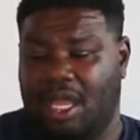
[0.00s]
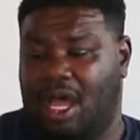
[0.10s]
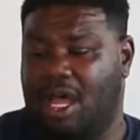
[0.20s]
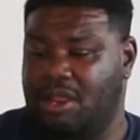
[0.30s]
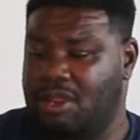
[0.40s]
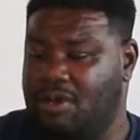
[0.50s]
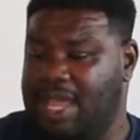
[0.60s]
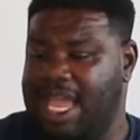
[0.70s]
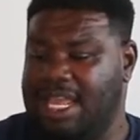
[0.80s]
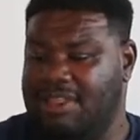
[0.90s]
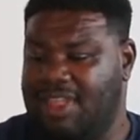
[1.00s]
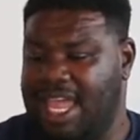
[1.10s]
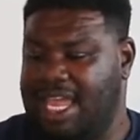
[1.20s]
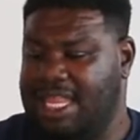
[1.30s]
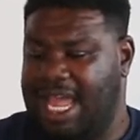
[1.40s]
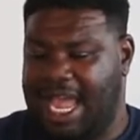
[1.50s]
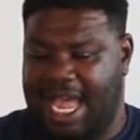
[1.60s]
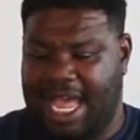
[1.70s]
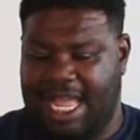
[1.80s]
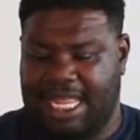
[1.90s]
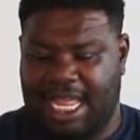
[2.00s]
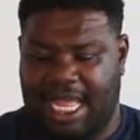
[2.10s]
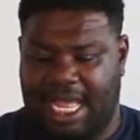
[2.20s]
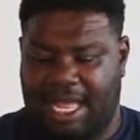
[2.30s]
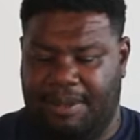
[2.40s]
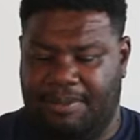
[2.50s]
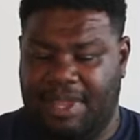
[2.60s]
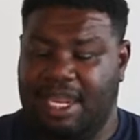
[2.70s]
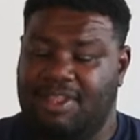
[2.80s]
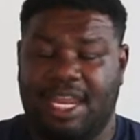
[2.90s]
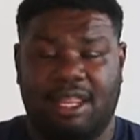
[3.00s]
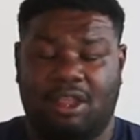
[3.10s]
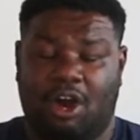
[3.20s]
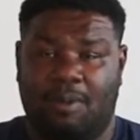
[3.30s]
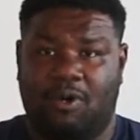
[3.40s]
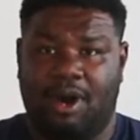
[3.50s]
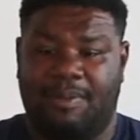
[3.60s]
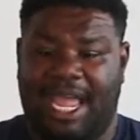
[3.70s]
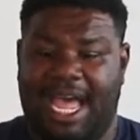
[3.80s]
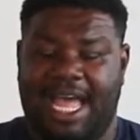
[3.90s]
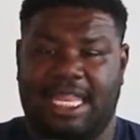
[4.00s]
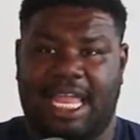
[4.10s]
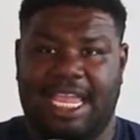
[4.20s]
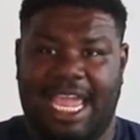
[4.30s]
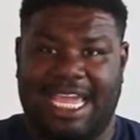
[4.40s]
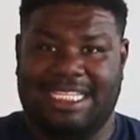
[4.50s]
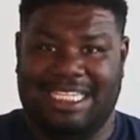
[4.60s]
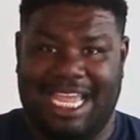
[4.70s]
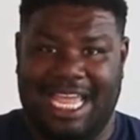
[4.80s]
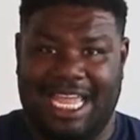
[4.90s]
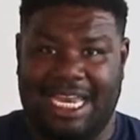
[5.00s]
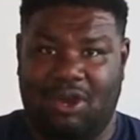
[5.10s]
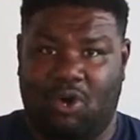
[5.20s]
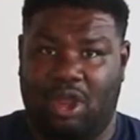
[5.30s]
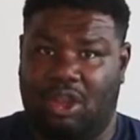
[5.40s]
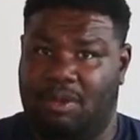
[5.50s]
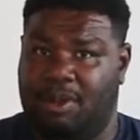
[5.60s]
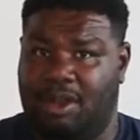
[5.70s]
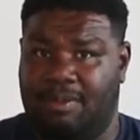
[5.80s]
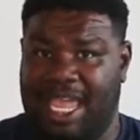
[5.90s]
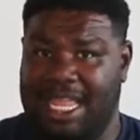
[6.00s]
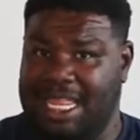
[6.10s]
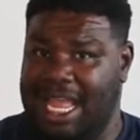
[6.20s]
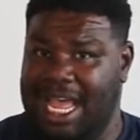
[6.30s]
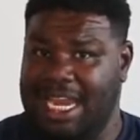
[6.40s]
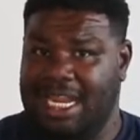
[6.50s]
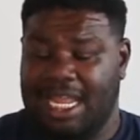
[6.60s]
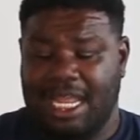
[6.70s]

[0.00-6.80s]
Also, anything that has um, anything that is cardboard but has like a tin or aluminum inside,